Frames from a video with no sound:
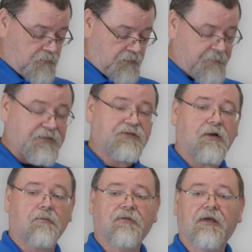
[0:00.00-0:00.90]
Let me
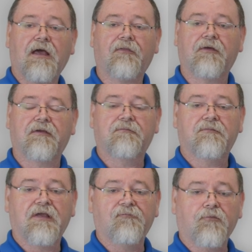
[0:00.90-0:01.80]
start with how the
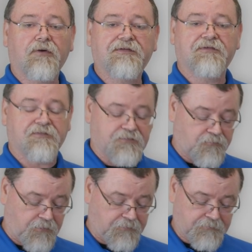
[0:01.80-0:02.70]
infrared sensor
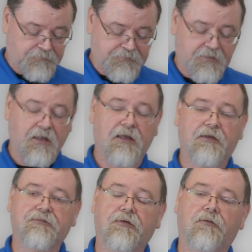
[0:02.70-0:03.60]
works.
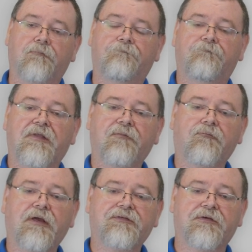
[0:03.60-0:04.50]
Uh, so the
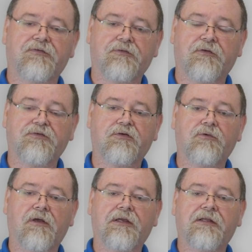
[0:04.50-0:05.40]
infrared sensor, there's
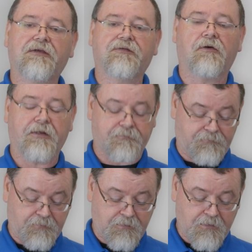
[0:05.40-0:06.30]
two LEDs on it.
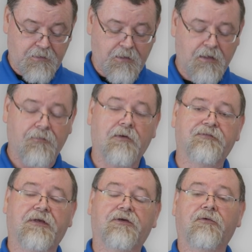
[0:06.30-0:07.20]
Uh,
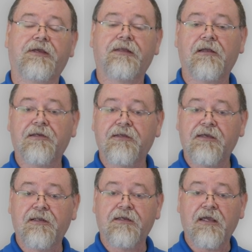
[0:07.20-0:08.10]
there's a green LED
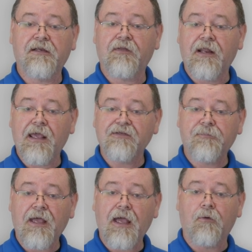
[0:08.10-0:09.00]
indicating that it has
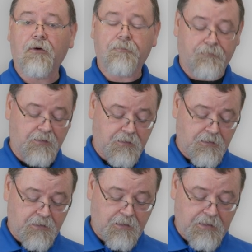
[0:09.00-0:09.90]
power,
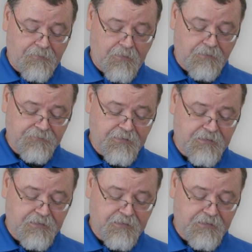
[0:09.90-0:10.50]
and there's a